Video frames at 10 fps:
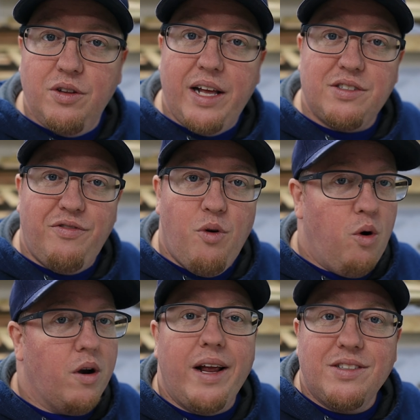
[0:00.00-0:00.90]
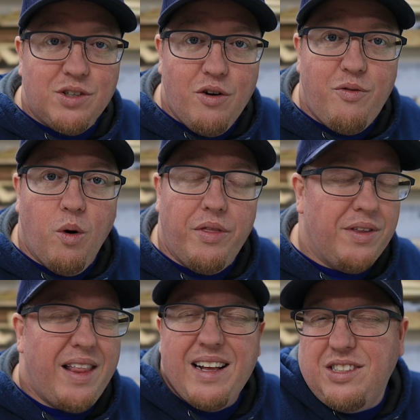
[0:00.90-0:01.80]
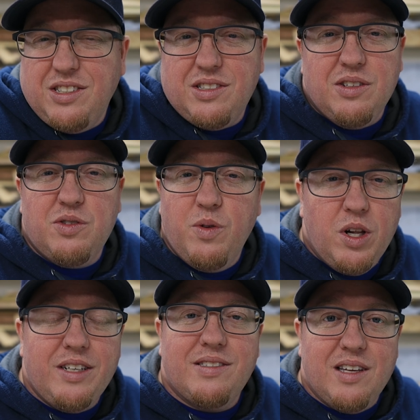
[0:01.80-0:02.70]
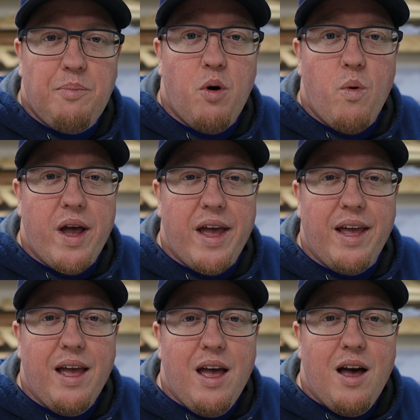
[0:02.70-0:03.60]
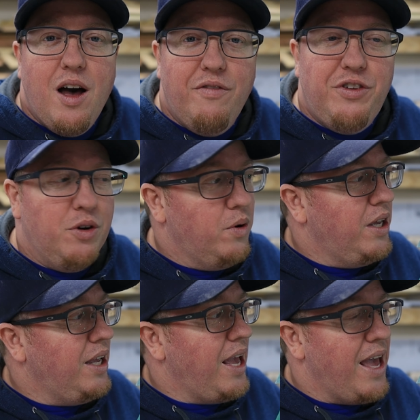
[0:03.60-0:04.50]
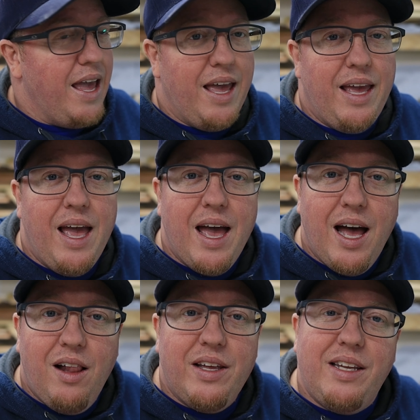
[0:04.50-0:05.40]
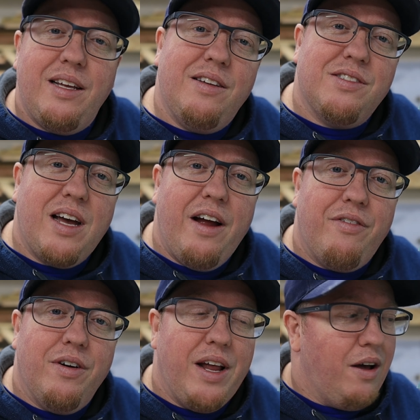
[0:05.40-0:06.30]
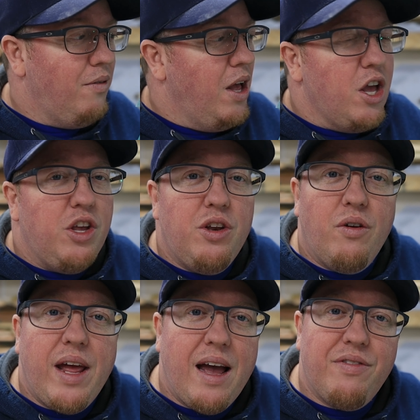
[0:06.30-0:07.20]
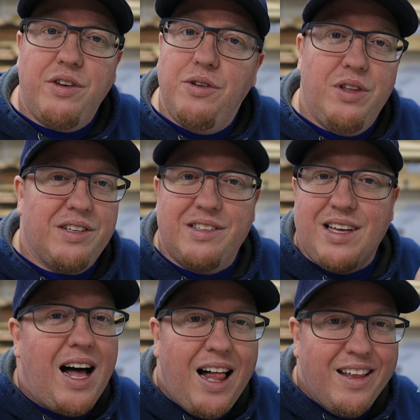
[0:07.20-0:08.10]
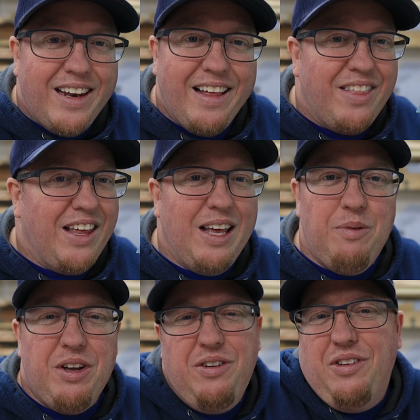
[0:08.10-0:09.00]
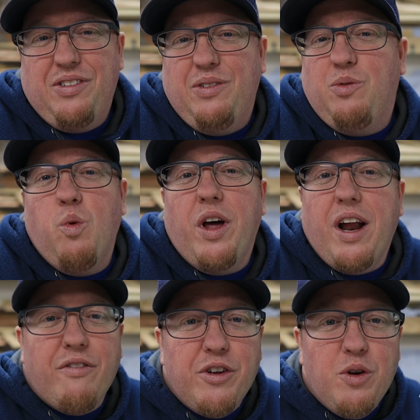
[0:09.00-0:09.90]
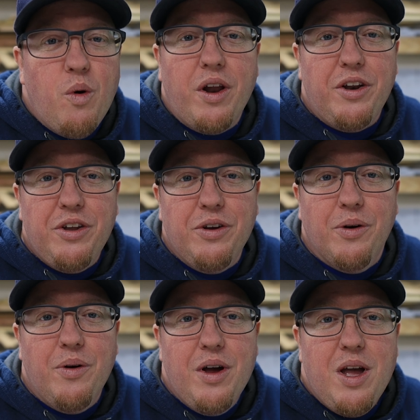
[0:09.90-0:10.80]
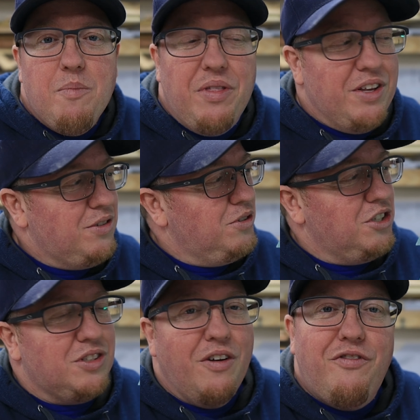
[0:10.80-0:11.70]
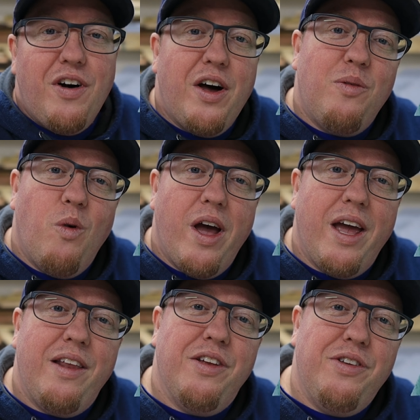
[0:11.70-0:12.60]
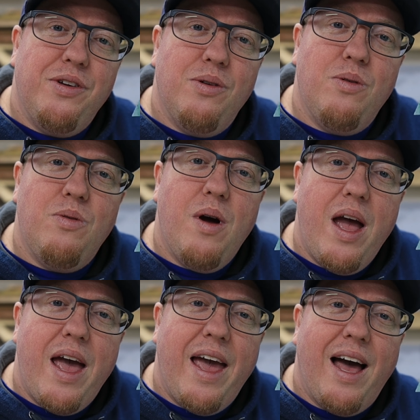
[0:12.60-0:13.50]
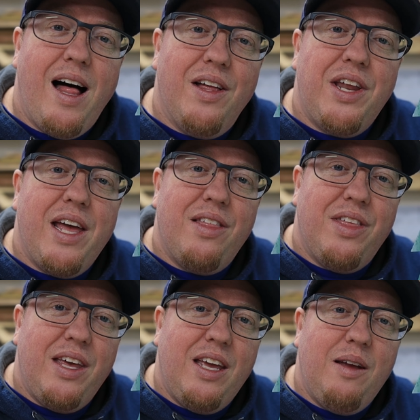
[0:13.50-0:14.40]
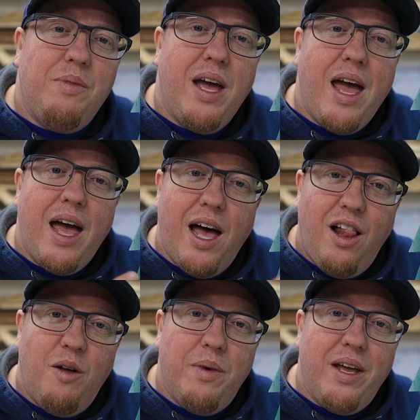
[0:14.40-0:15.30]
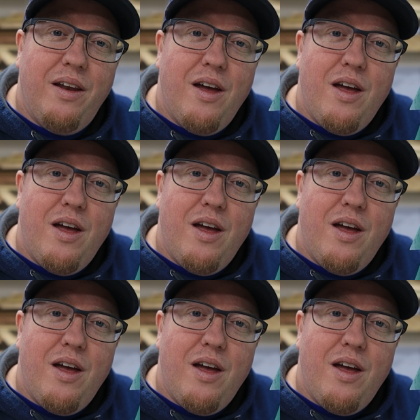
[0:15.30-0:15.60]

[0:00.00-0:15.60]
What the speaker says: so that's a 4, and so forth. And that's just this really simple way of doing a LED decipher. Now, you don't have to do this as a holiday theme. You can do this as whatever you want to do. But this is just a fun way to do a holiday themed element